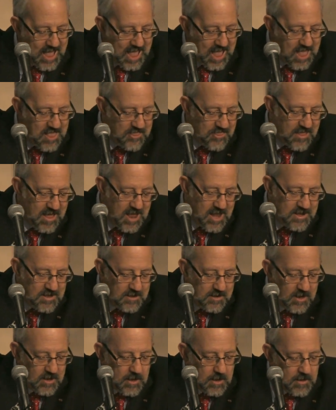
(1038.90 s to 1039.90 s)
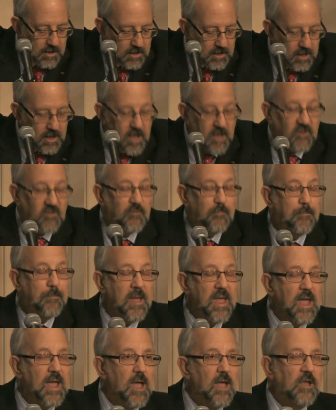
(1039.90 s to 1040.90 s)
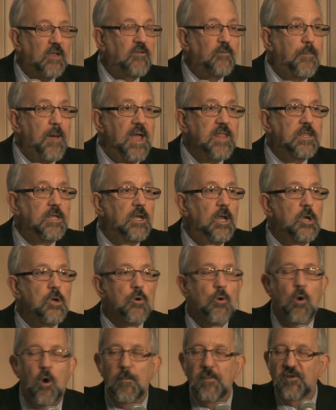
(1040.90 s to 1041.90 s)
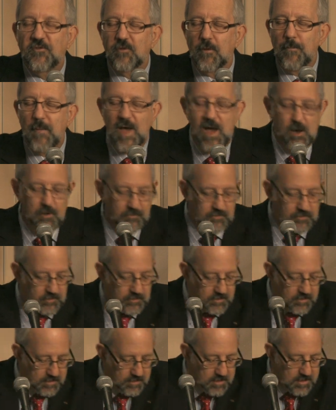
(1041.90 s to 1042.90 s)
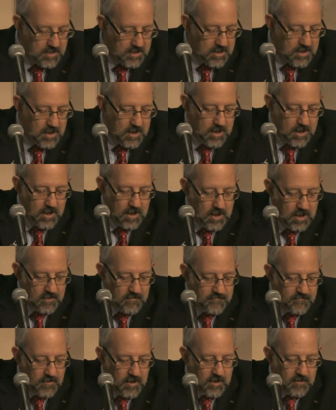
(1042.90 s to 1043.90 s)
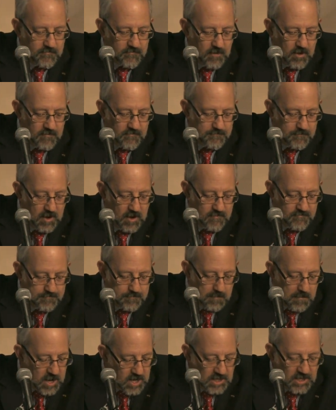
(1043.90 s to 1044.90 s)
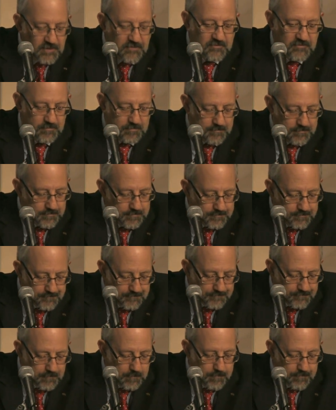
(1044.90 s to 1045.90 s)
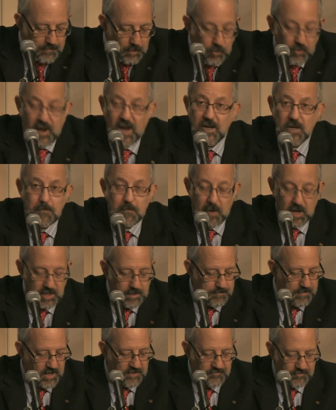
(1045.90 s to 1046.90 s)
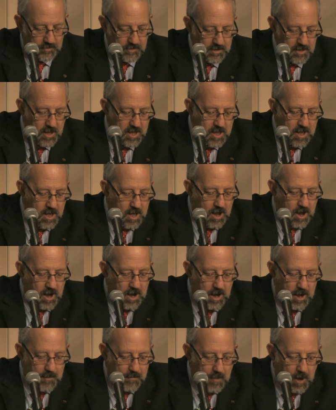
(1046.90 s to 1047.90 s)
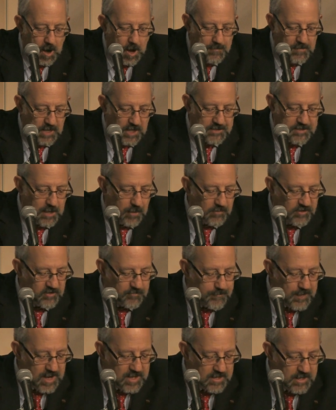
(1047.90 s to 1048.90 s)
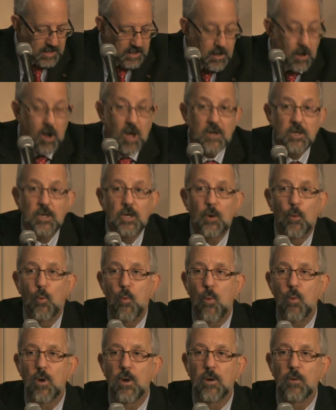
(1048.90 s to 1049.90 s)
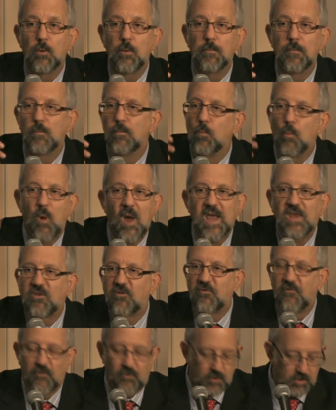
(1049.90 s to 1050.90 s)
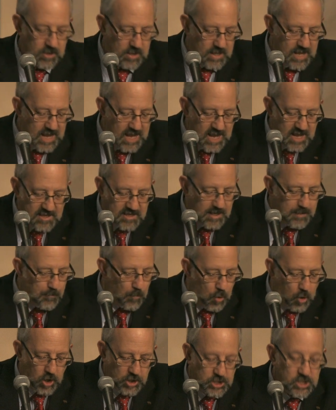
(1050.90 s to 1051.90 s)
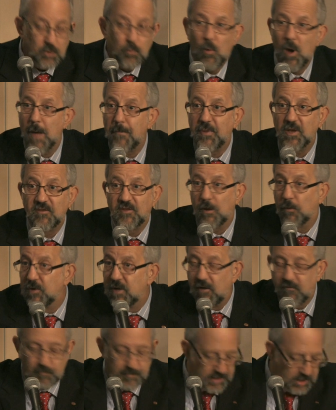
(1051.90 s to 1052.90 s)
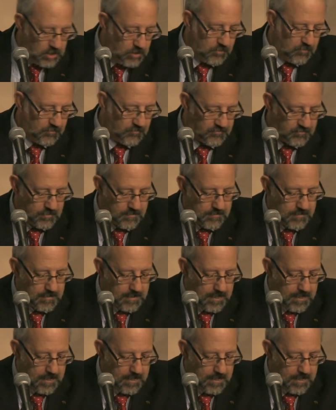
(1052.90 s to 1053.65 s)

and then expend an enormous amount of monies, created money basically, on military spending on wasteful anti-Martian weapons that would never be used.